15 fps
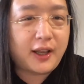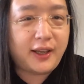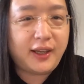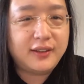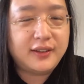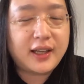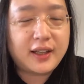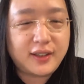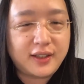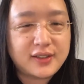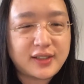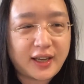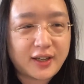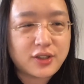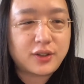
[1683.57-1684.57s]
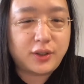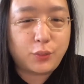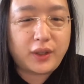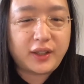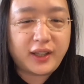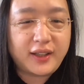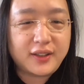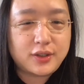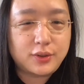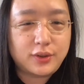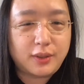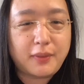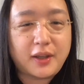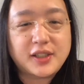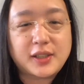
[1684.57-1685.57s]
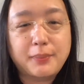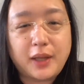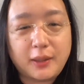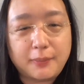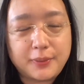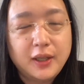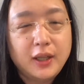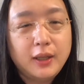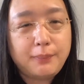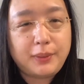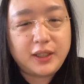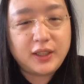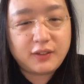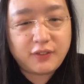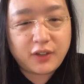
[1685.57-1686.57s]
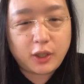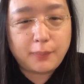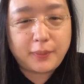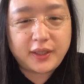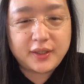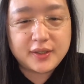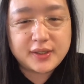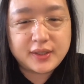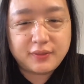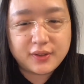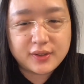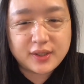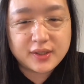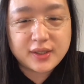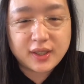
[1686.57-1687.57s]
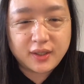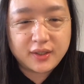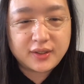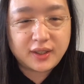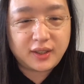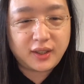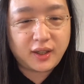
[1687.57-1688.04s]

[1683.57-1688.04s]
And that is actually what led to the mask map being developed by the civil society.